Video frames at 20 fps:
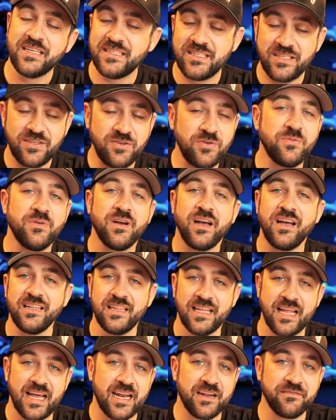to a
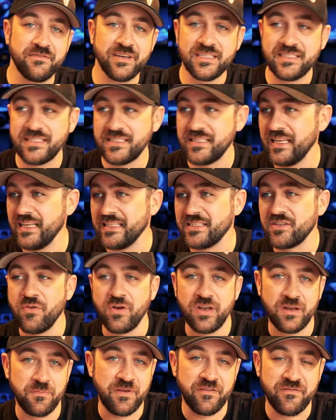lot of us, it's
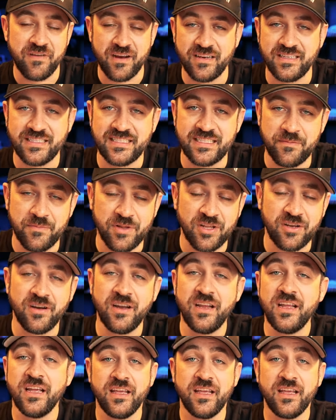going to be very similar.